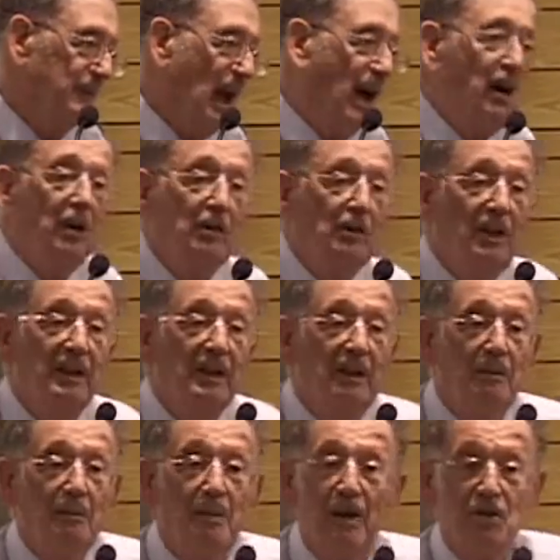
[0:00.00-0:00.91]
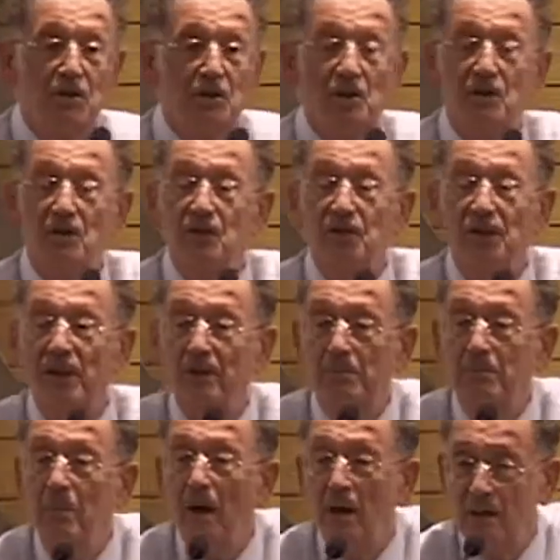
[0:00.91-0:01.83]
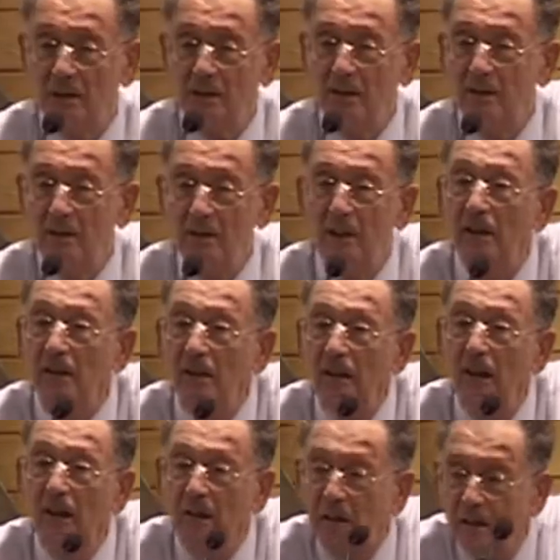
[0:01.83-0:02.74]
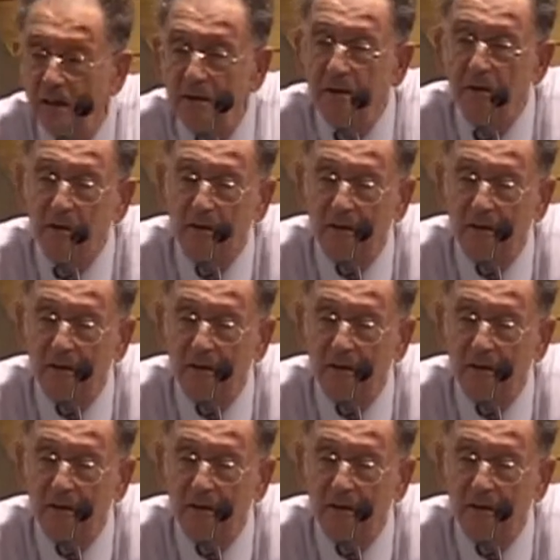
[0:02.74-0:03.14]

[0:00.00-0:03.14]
I already mentioned St. Marx and St. Engels.